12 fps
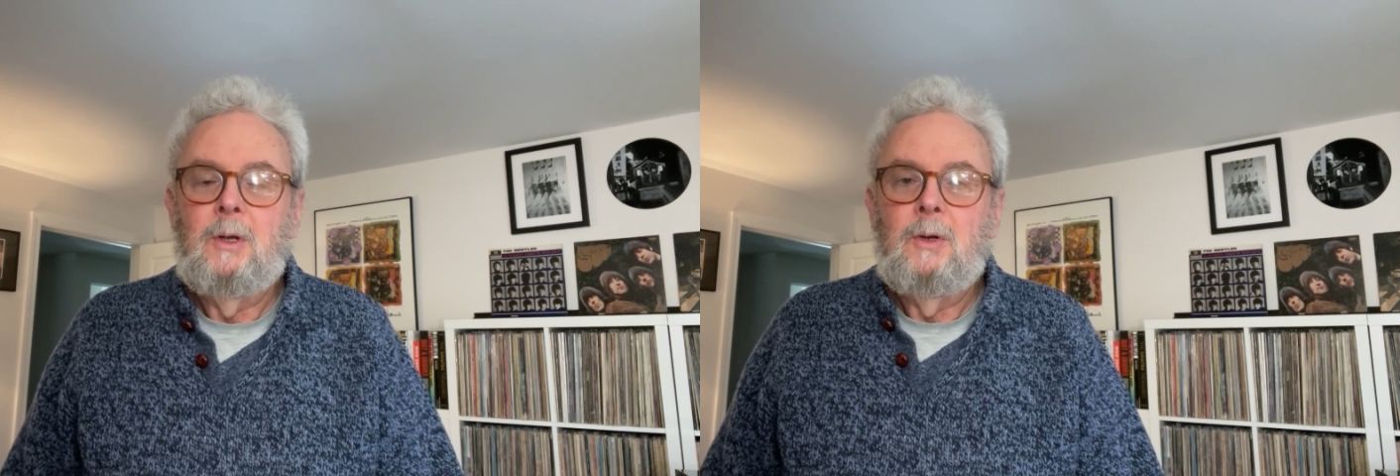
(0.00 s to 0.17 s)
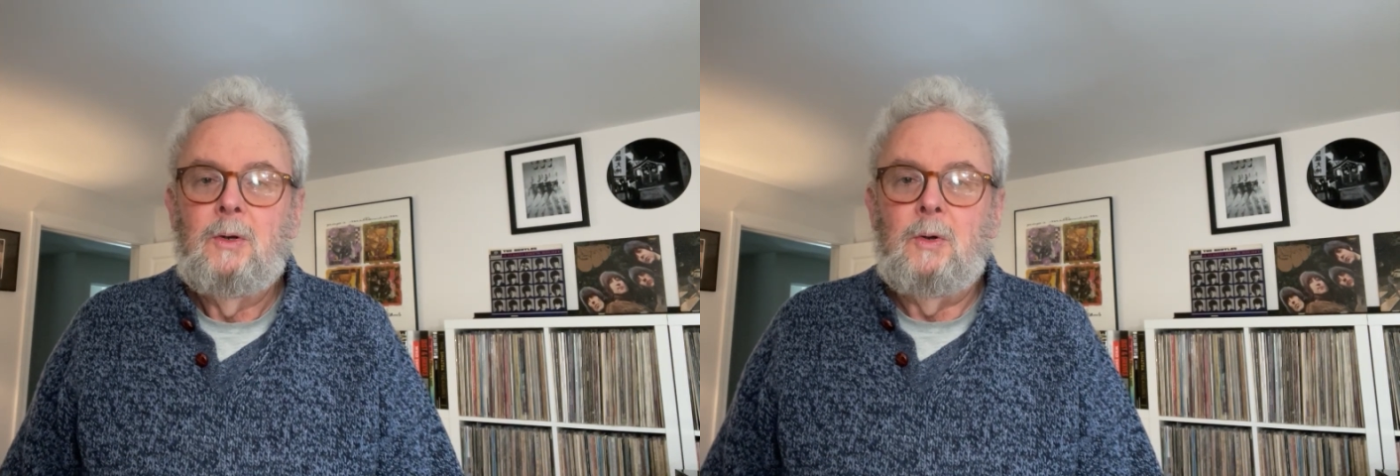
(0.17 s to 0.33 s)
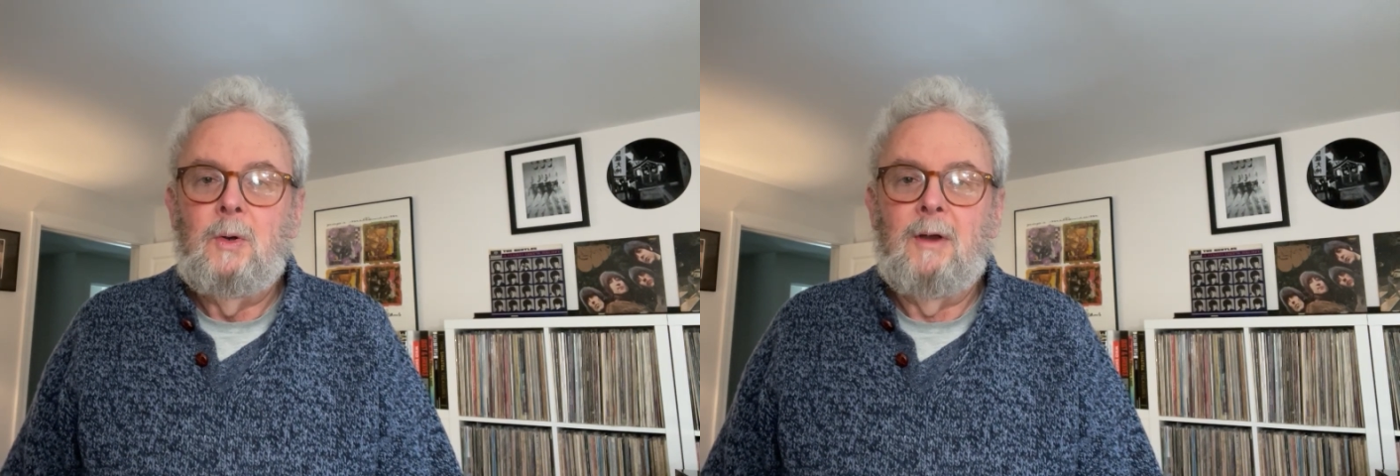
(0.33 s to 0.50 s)

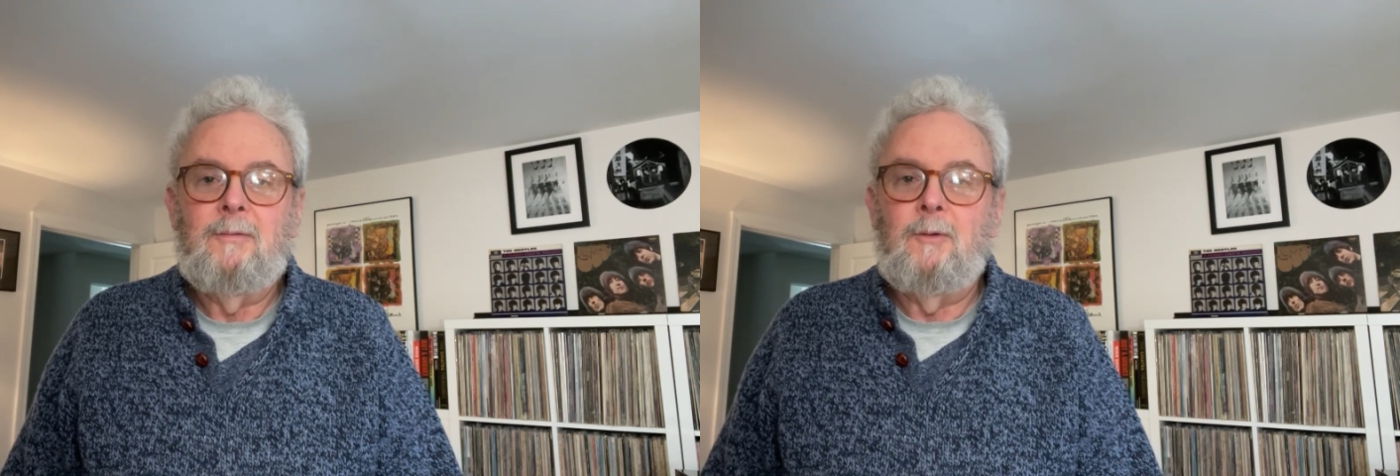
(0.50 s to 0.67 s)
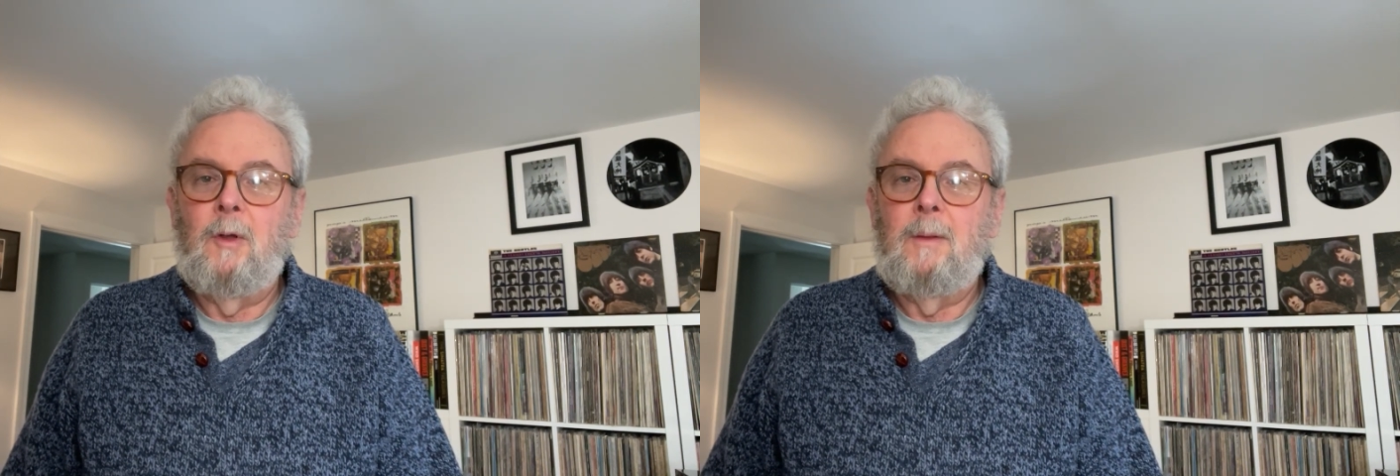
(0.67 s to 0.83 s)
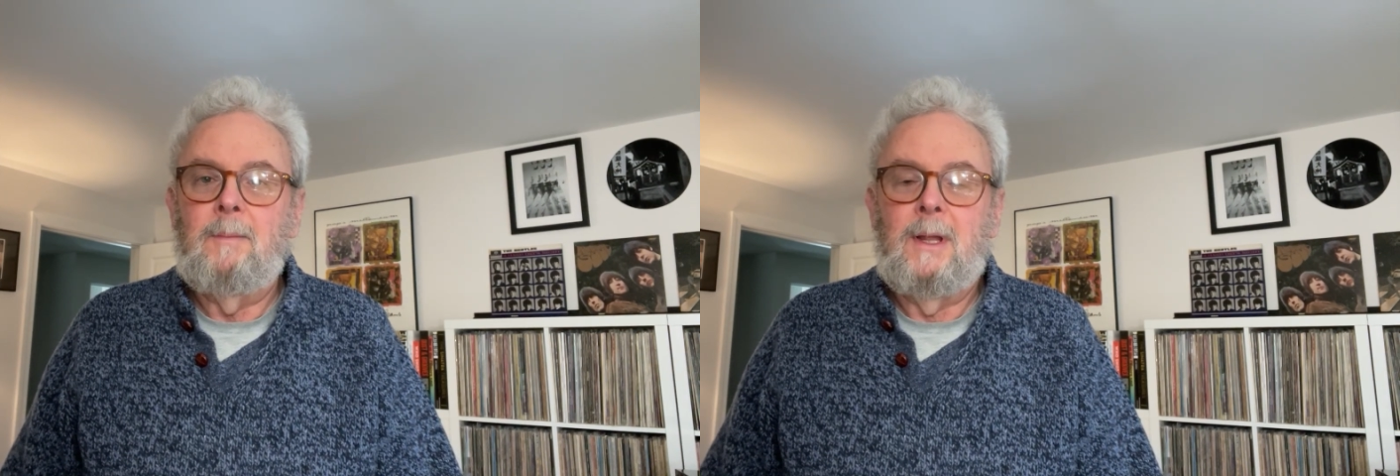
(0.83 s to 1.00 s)
who have
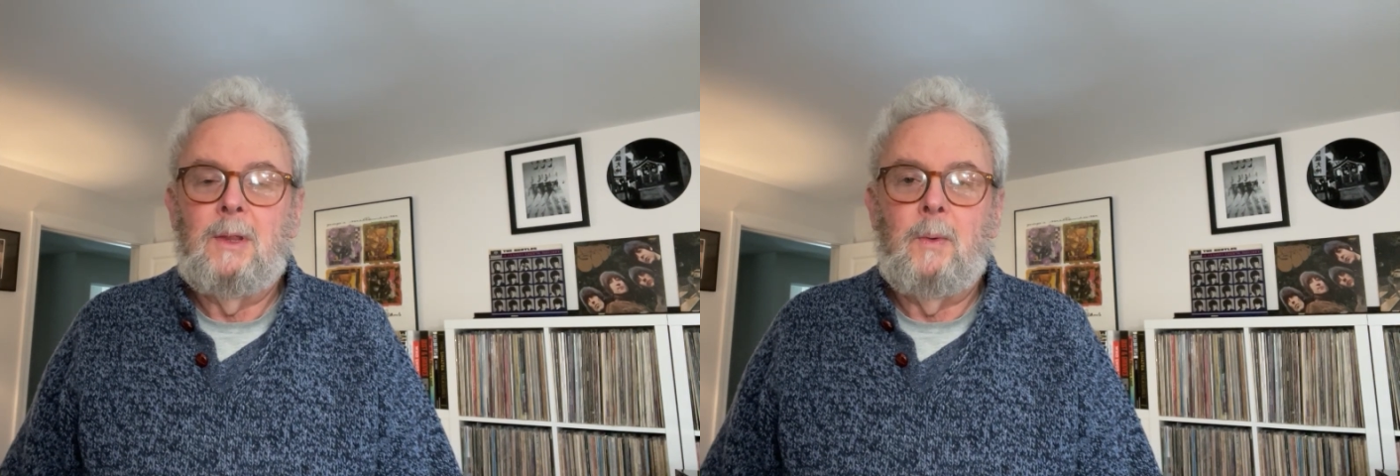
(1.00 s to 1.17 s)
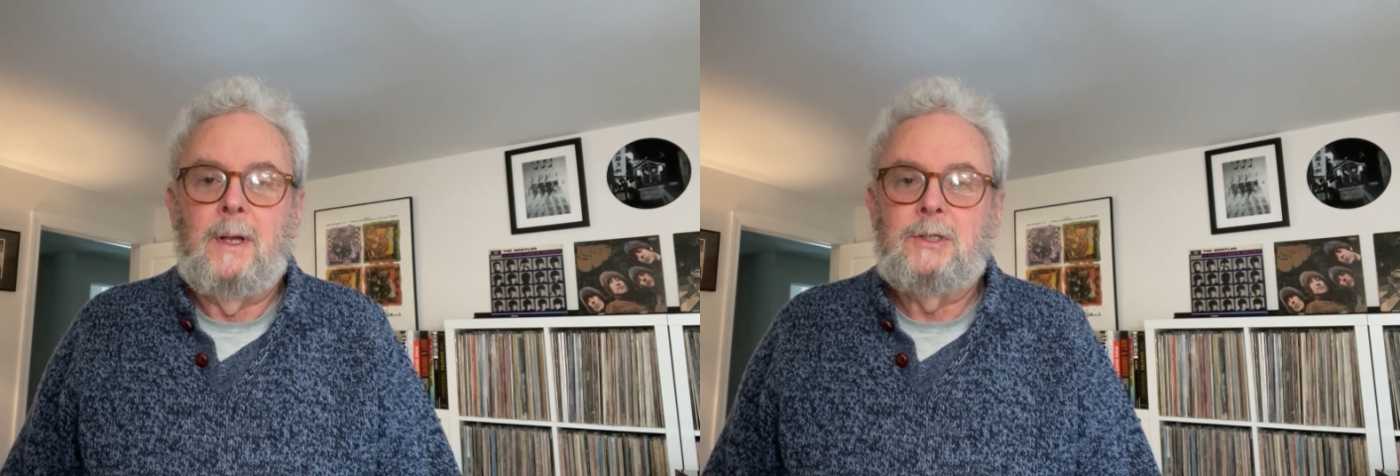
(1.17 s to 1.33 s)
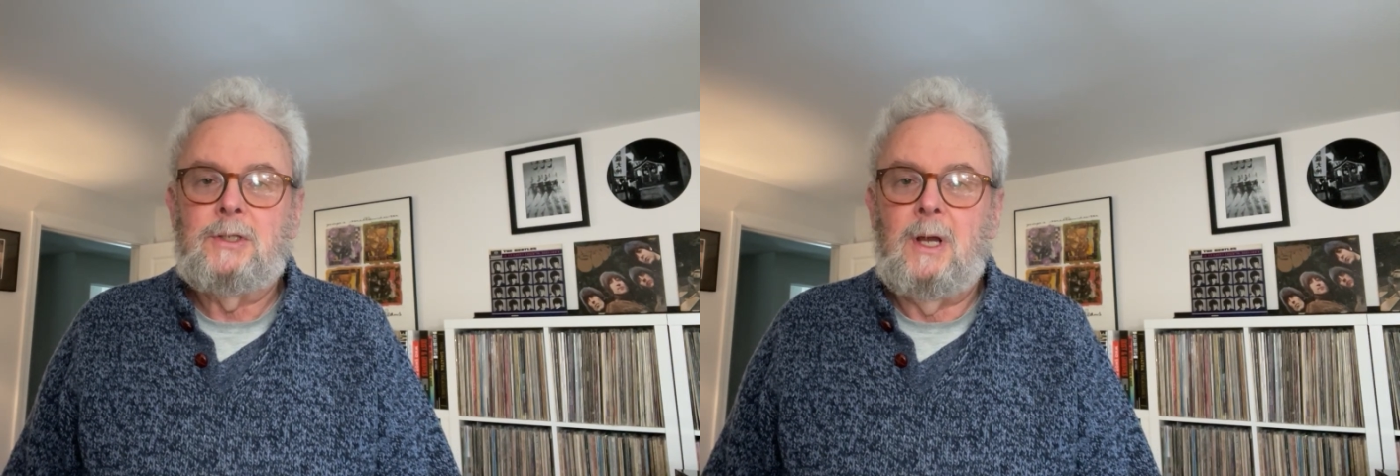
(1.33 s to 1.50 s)
fallen by the
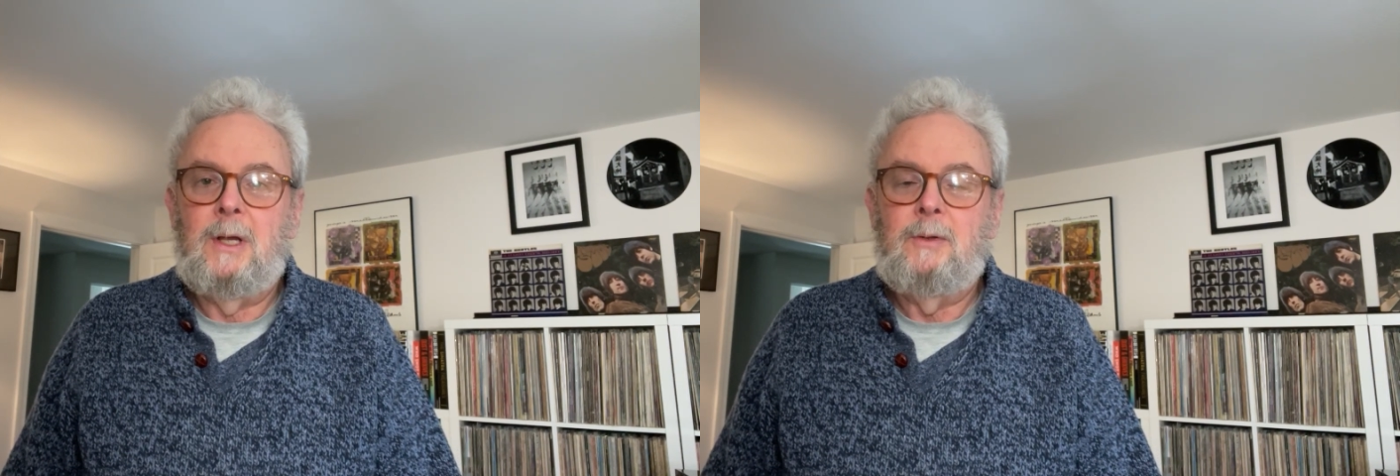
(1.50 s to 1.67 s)
wayside,